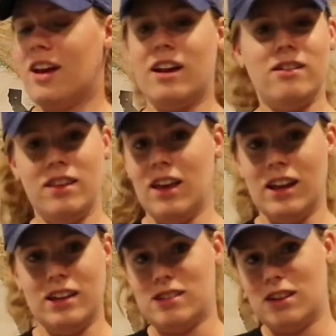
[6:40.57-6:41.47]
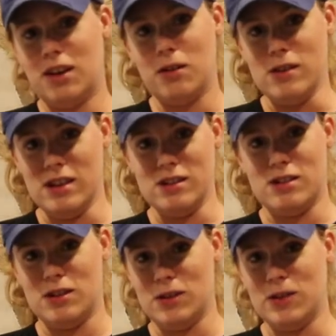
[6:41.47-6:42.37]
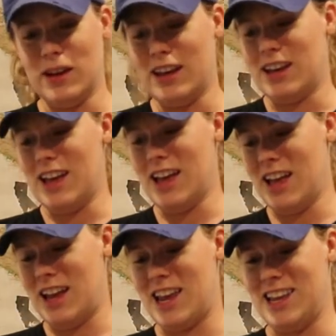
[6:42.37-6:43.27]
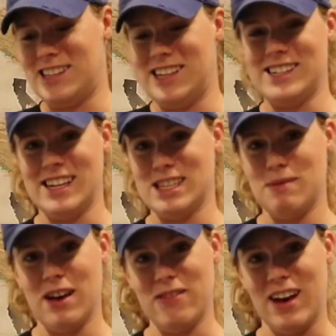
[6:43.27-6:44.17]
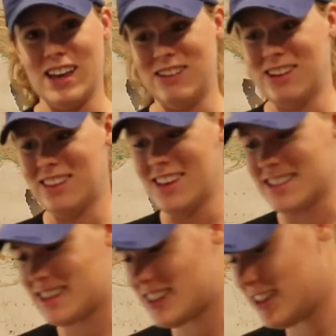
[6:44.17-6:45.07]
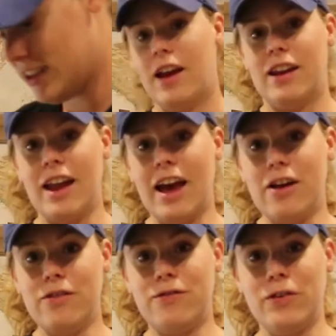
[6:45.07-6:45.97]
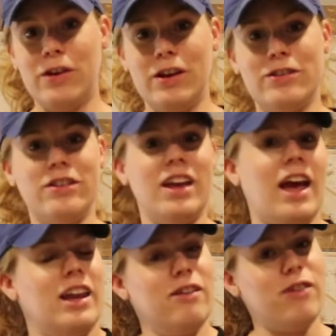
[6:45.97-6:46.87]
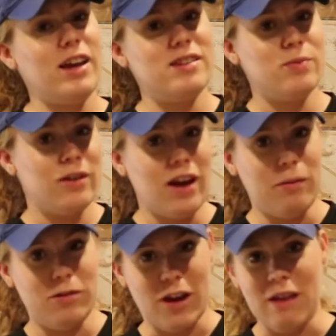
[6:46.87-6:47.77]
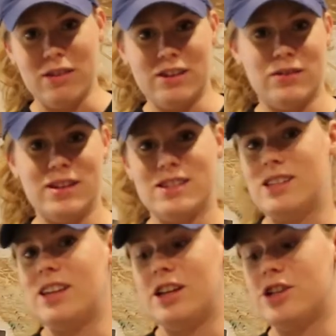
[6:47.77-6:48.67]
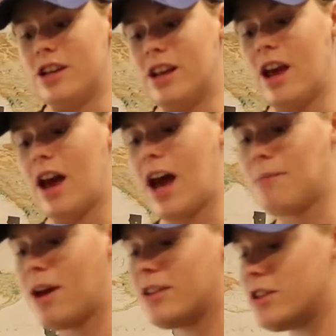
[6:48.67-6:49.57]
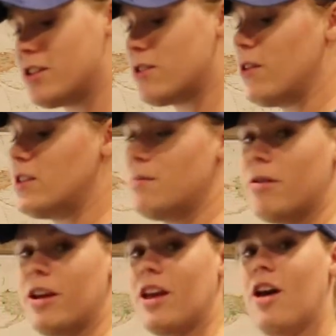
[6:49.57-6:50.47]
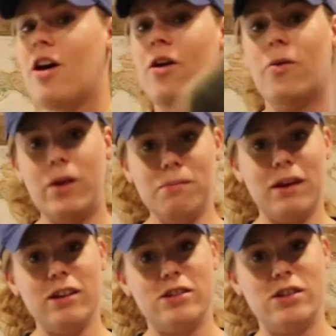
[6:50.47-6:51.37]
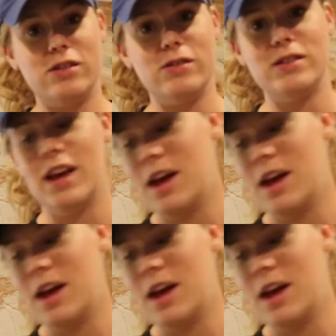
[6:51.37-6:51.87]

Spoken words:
I don't think I need to go into any details about why you need this. Now, for usually any race where I'm traveling to a destination, I'm not just going to bring one pair of shoes,